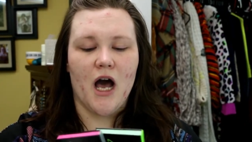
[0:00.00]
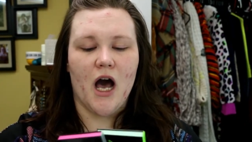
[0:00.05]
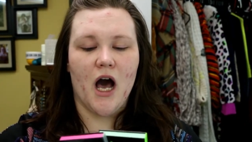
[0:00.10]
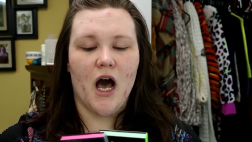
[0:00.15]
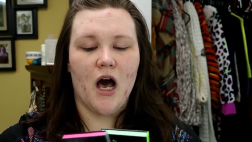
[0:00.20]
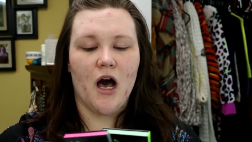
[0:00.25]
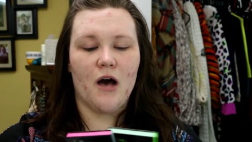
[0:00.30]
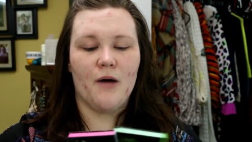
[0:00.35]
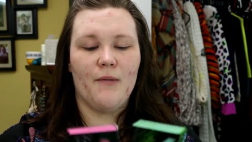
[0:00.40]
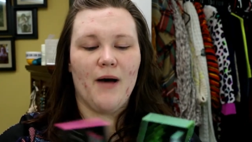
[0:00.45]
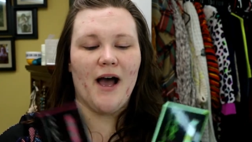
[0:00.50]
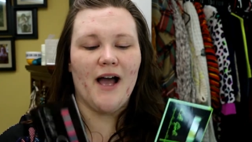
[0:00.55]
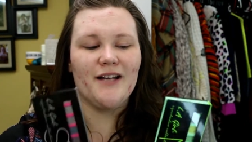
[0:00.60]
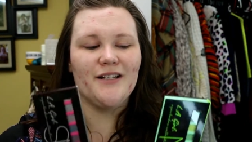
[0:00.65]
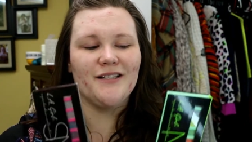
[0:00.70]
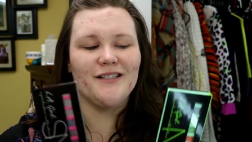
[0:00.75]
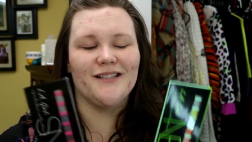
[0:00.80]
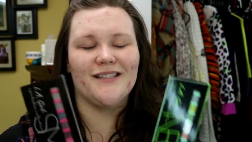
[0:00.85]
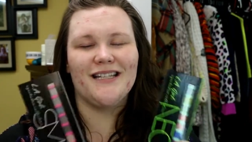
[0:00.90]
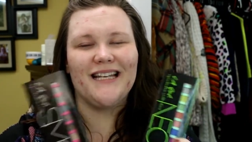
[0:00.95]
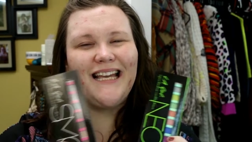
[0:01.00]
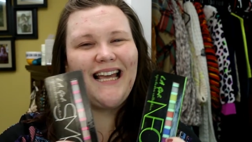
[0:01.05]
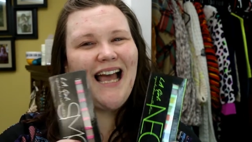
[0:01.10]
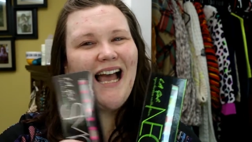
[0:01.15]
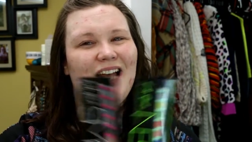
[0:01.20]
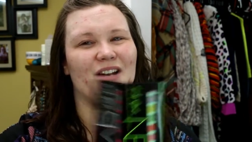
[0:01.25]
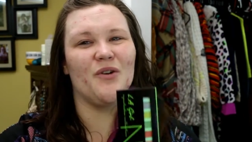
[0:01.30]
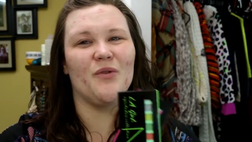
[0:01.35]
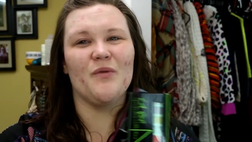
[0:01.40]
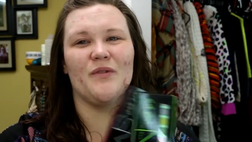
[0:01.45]
Um, I just,
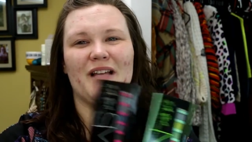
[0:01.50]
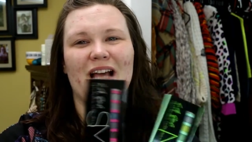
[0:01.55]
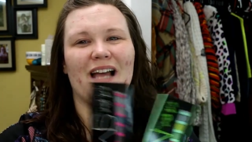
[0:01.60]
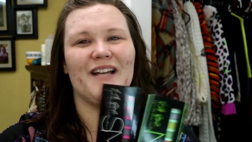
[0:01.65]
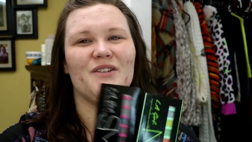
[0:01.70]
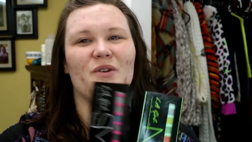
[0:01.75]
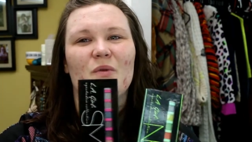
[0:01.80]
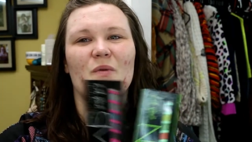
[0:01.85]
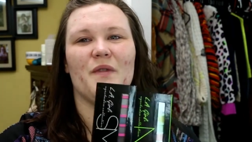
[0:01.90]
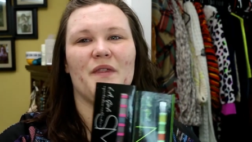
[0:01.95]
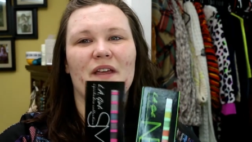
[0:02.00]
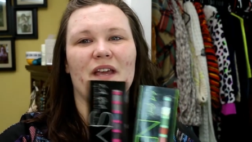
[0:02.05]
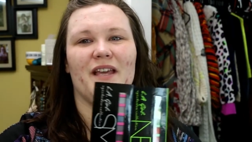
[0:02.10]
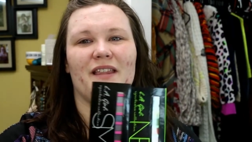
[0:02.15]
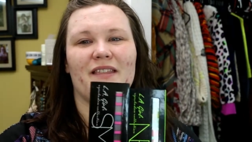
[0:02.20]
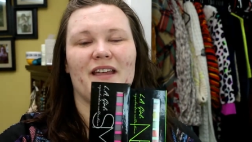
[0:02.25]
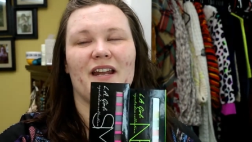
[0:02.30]
I don't, I don't think